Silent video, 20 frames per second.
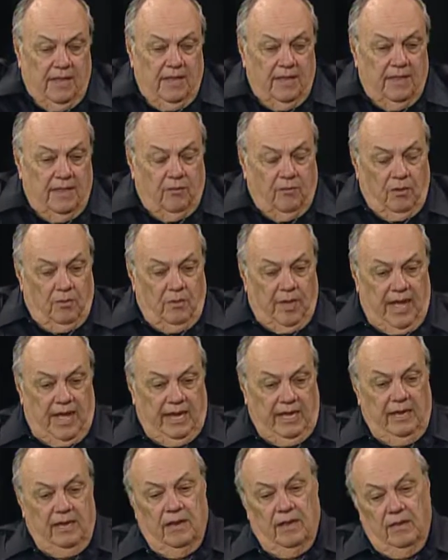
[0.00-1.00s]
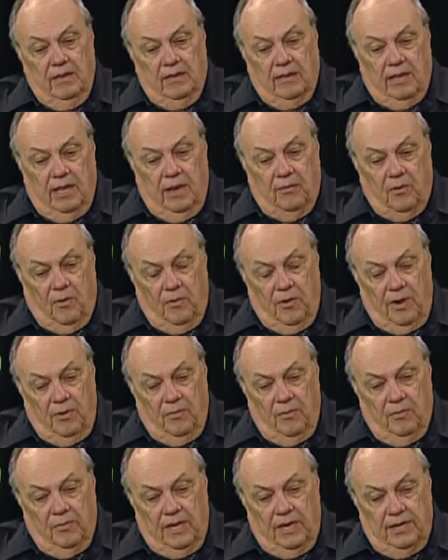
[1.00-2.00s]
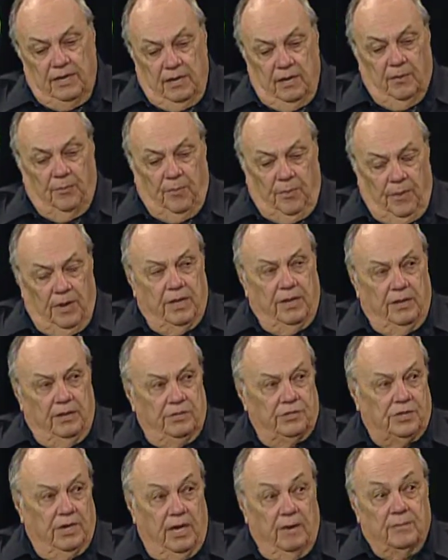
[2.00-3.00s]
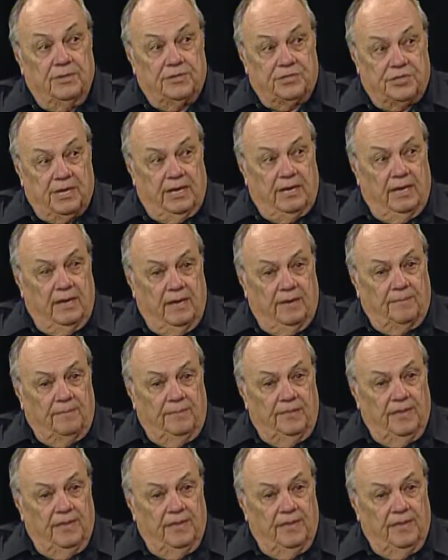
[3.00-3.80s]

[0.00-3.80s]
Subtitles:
that were back in the cabaret room, they did a pretty good job of setting up